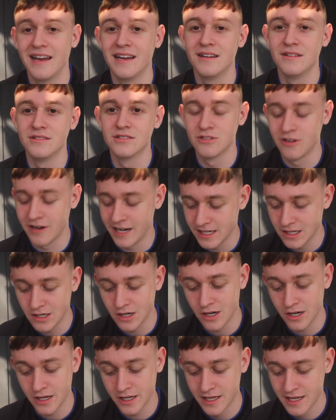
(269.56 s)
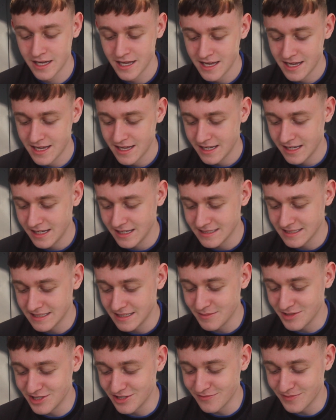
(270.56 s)
who's a great guy. Here's an
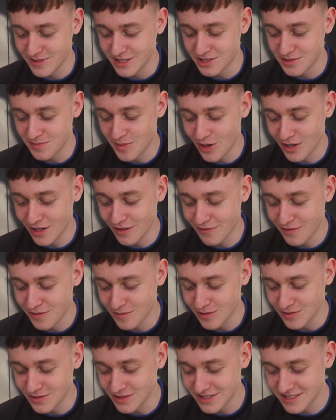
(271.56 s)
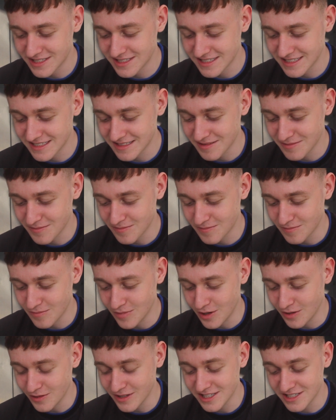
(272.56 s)
image of me smiling for once,
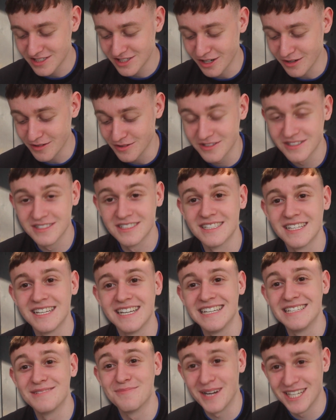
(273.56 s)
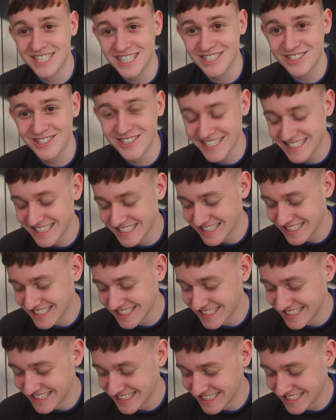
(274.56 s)
while he's showing us his magic tricks.